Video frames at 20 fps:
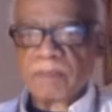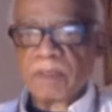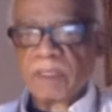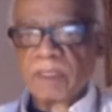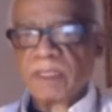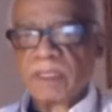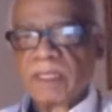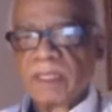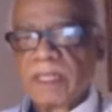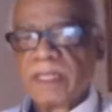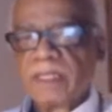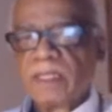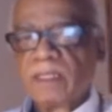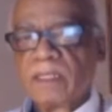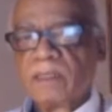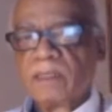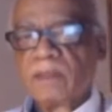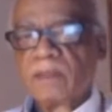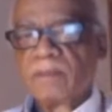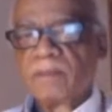but
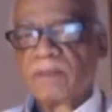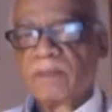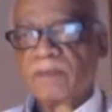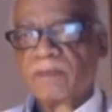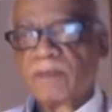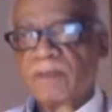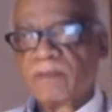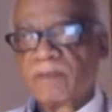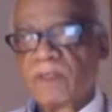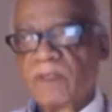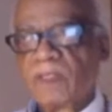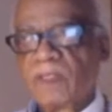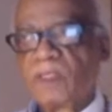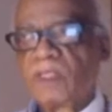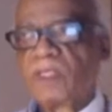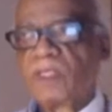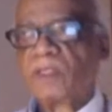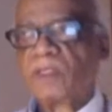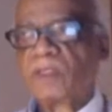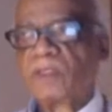in terms of
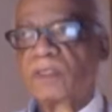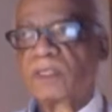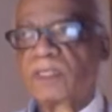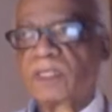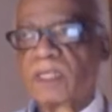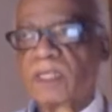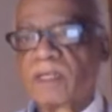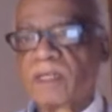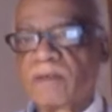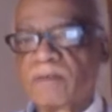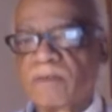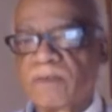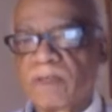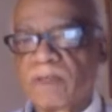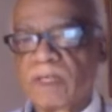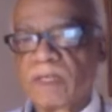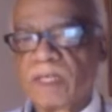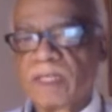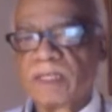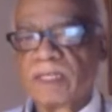convincing yourself
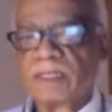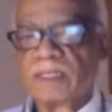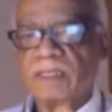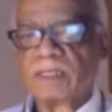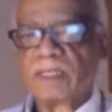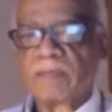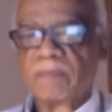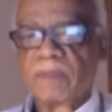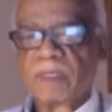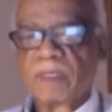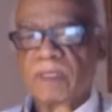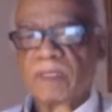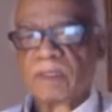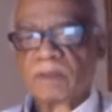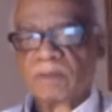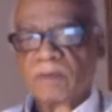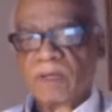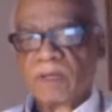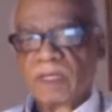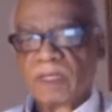that something
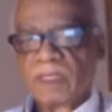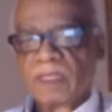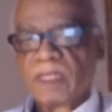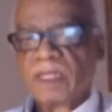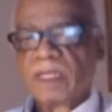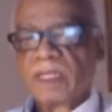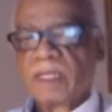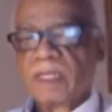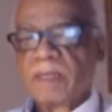is right.